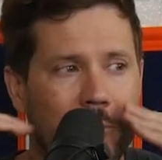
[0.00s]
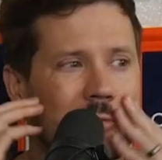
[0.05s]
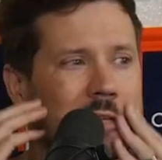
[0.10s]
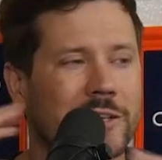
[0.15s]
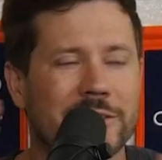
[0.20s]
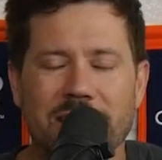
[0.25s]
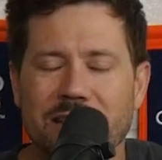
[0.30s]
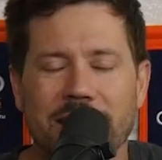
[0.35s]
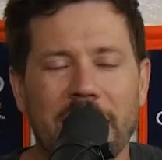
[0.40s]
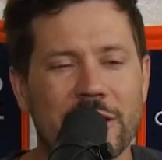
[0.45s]

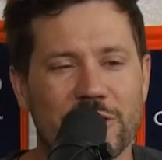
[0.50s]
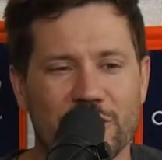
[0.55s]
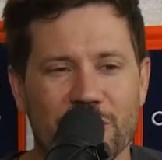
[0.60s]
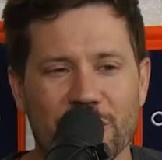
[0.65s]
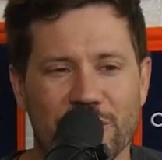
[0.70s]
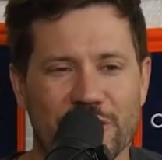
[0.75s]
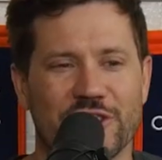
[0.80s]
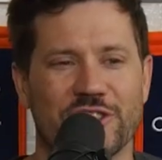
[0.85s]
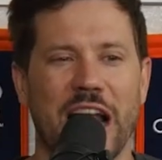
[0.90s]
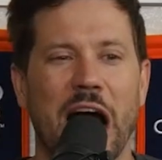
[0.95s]
Doesn't that
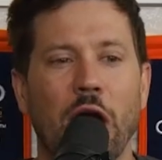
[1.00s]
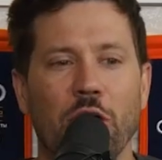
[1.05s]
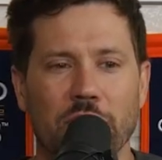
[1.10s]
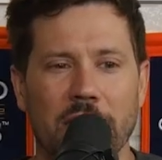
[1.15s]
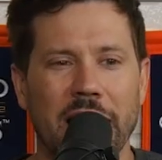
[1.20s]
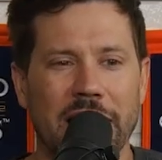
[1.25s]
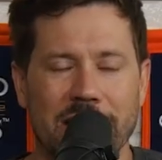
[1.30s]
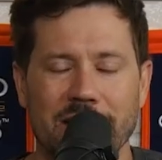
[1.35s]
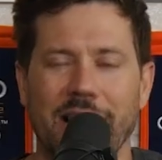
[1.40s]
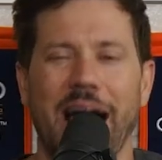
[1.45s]
just sound
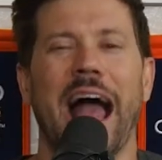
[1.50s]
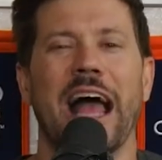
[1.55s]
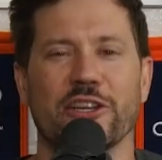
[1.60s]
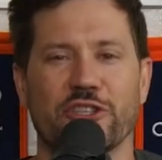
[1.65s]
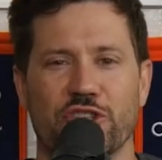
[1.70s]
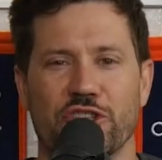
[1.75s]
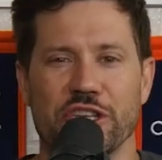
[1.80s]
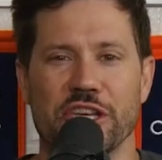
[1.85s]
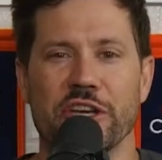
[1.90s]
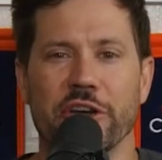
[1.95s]
like
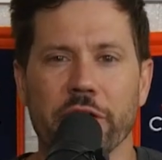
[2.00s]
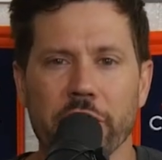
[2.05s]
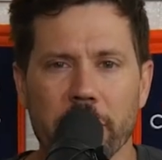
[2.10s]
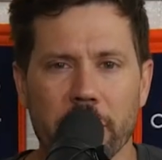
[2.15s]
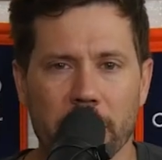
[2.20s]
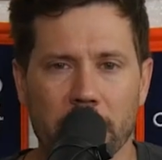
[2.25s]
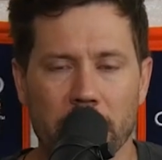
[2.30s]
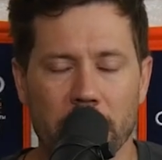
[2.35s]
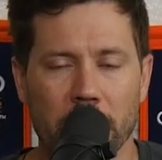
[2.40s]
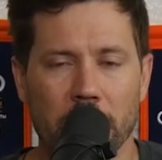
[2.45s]
last year?
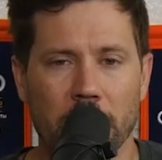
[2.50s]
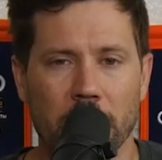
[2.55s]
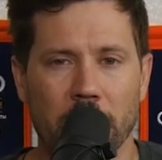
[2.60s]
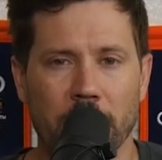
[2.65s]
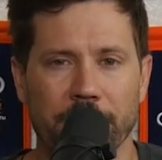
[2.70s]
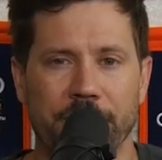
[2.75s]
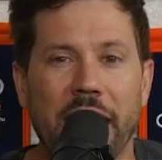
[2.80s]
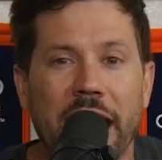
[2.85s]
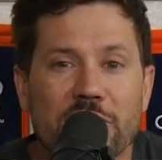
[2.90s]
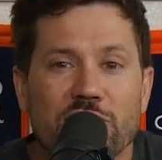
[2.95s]

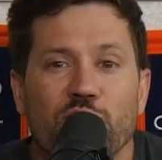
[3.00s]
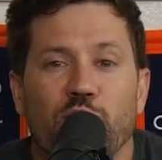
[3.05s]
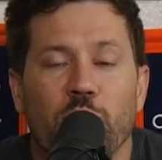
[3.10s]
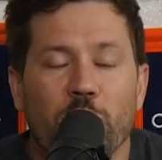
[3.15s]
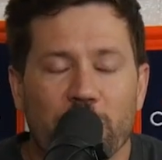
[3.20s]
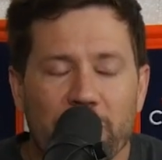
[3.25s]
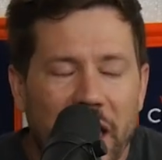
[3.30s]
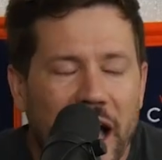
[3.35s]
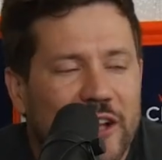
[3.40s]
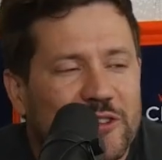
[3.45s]
That's
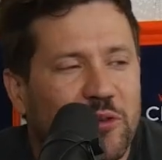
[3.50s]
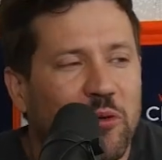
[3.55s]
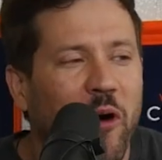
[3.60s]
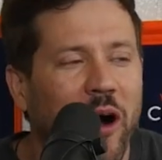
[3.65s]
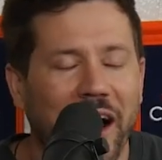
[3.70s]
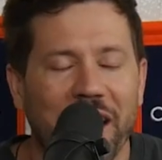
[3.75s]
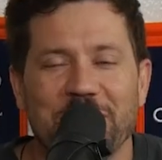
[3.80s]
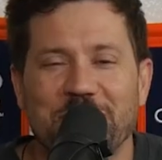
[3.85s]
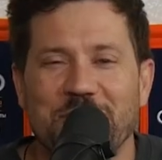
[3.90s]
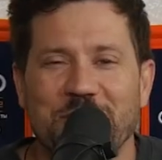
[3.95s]
why
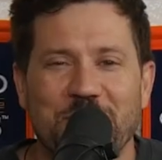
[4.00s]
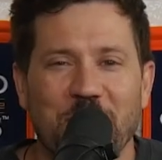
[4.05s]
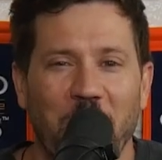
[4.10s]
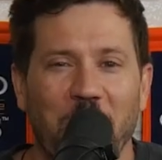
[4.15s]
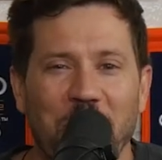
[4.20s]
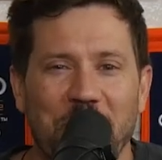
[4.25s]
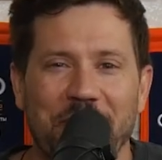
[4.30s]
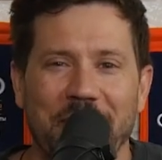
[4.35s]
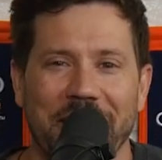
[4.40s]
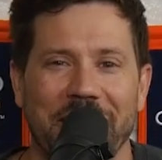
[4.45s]
I'm
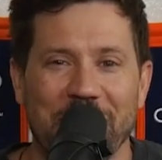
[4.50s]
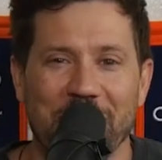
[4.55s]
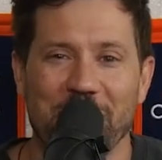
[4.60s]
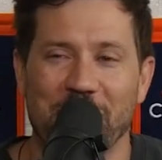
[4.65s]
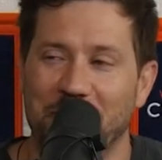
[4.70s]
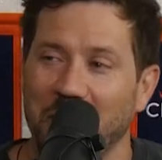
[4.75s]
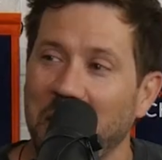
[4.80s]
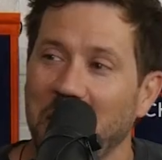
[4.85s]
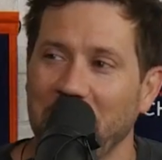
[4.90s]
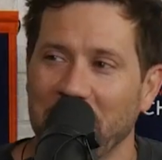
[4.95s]
so fucking
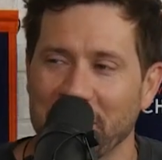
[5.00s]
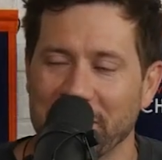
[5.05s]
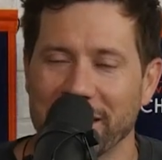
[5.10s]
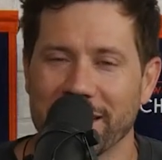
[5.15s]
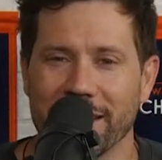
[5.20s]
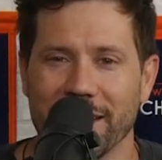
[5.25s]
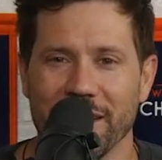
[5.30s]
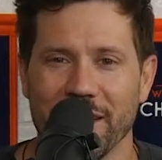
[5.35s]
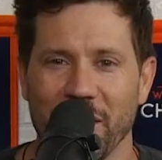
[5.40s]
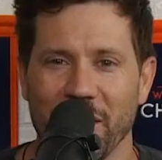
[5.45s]
bummed
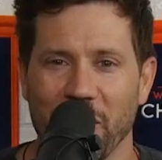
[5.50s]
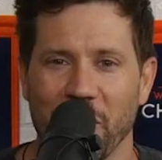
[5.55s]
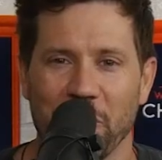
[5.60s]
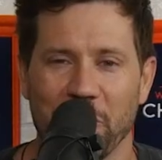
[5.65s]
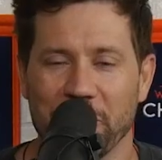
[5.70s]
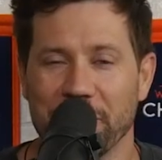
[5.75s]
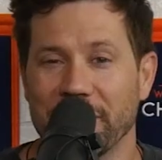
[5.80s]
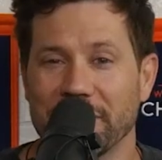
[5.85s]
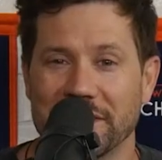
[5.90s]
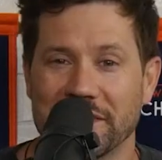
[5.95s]

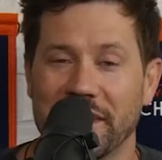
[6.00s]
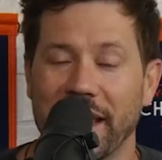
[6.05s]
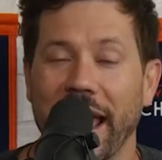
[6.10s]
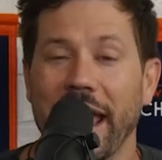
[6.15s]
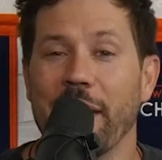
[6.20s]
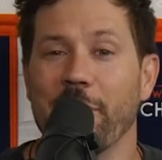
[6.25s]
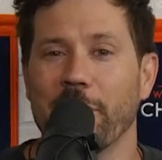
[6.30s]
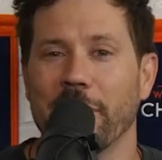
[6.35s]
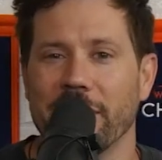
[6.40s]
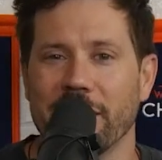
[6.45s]
when this
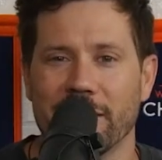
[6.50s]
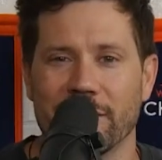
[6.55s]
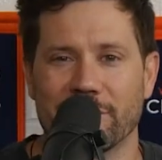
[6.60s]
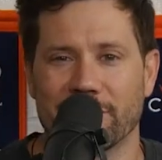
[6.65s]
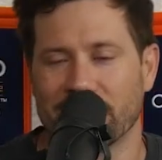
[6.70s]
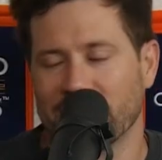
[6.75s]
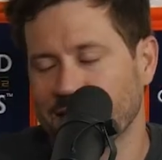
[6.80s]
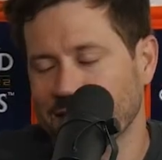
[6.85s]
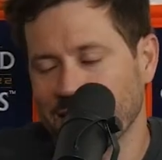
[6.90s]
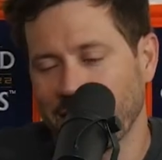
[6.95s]
game ended.
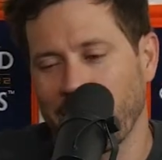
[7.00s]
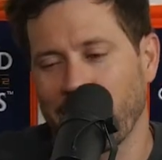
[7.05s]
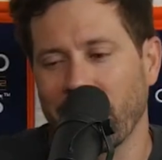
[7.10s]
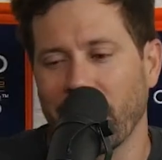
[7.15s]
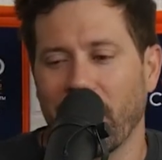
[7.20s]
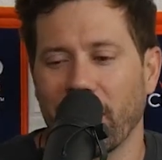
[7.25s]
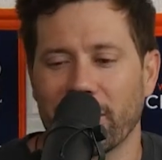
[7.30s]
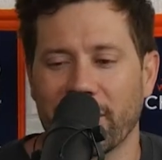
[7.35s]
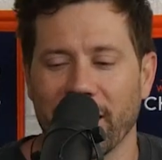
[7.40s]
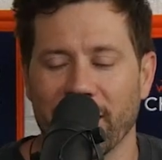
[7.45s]
It's just like,
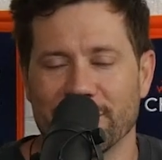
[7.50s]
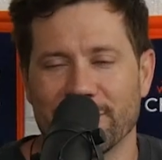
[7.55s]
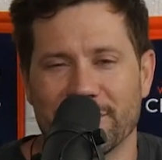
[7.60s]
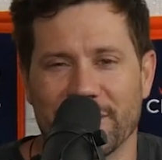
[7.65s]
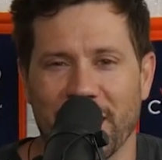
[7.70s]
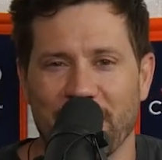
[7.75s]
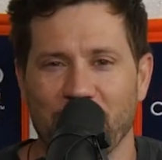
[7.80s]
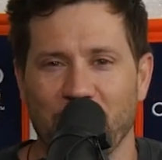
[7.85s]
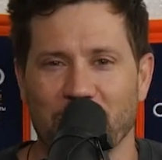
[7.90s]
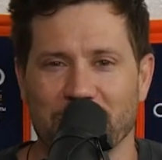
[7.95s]
okay,
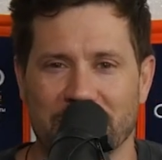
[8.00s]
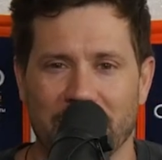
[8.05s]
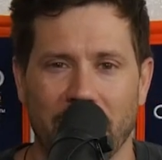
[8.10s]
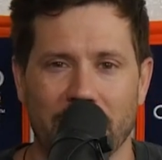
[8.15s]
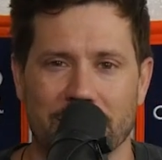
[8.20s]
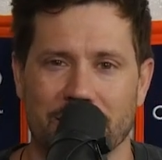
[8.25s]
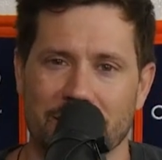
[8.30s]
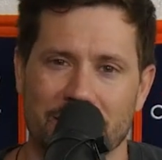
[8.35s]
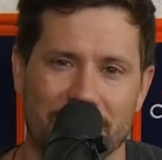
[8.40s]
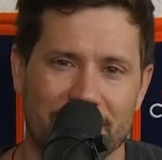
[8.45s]
same old
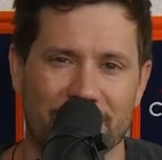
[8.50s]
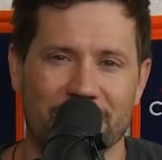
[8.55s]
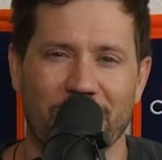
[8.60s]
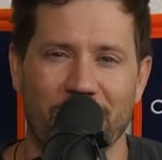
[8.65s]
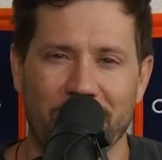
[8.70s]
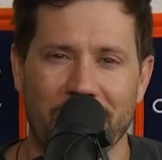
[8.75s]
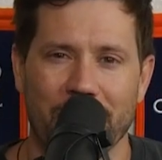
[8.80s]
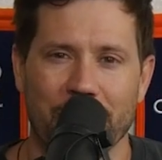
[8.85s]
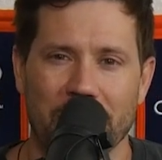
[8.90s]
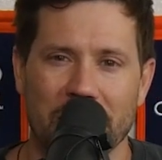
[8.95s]
Texans. You know
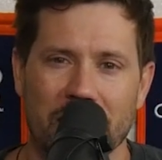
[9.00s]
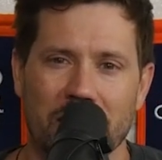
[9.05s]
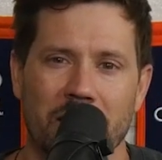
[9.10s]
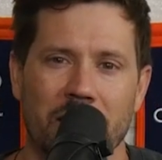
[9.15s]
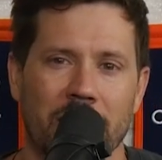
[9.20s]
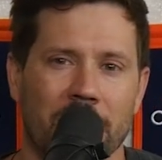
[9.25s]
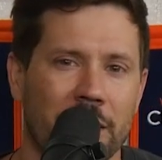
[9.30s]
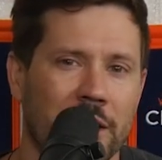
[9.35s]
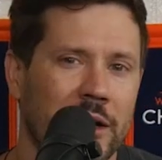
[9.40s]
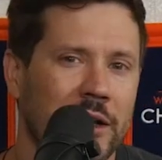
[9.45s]
what I mean?
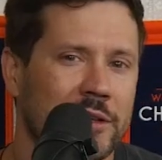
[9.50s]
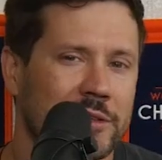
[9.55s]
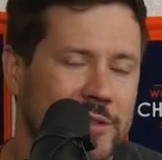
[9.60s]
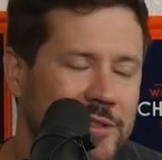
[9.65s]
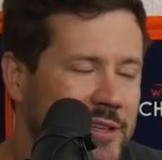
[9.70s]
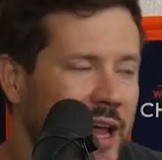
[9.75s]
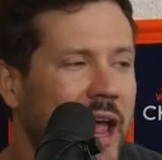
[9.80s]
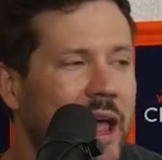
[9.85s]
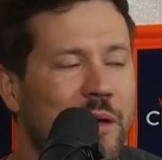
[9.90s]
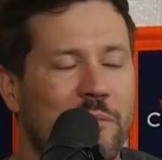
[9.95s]

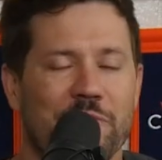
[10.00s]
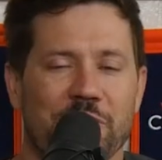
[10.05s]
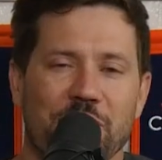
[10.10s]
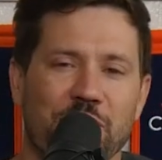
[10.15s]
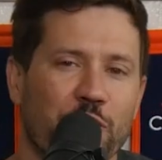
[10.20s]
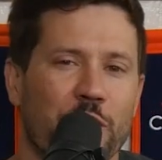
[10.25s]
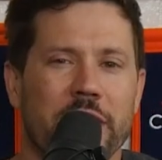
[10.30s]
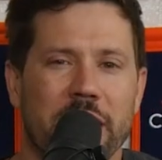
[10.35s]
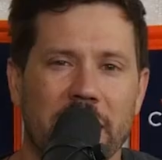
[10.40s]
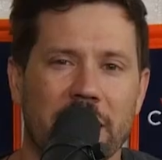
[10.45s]
Same
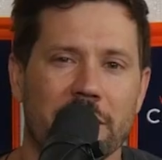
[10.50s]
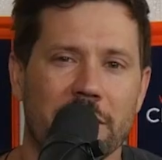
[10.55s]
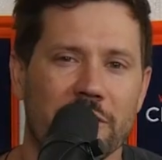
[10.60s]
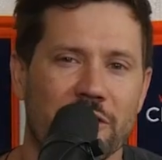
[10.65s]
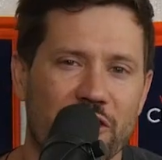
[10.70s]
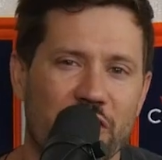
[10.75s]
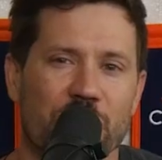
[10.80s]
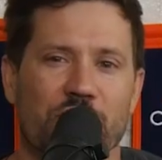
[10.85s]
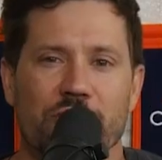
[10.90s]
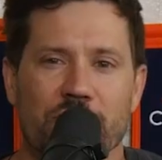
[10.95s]
friggin'
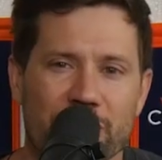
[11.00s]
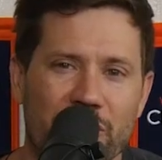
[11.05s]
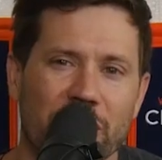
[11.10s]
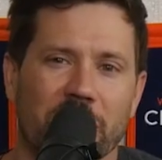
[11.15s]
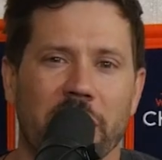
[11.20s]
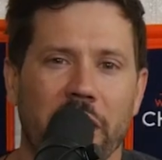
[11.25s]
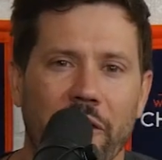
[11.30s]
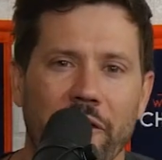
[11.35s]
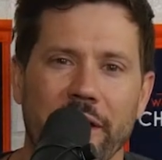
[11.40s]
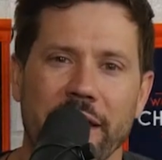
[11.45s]
huge
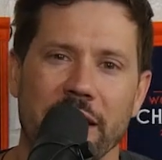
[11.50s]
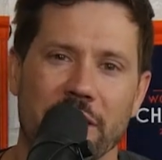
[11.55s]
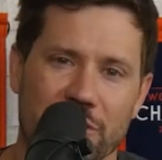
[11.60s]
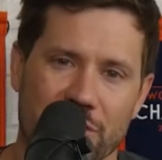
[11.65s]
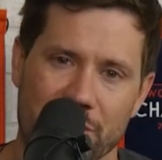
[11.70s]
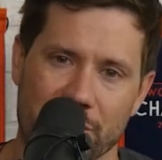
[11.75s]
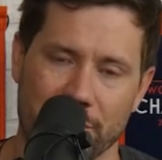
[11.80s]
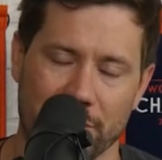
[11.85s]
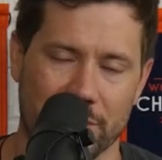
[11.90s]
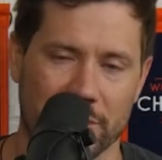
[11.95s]
glaring
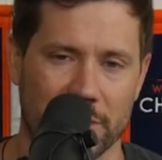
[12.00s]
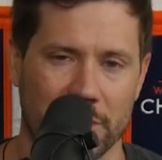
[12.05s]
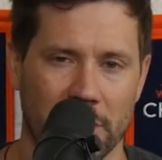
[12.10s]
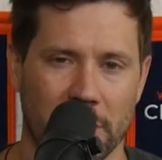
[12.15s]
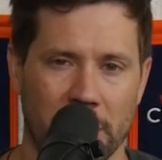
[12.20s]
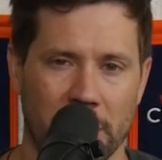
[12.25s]
issues.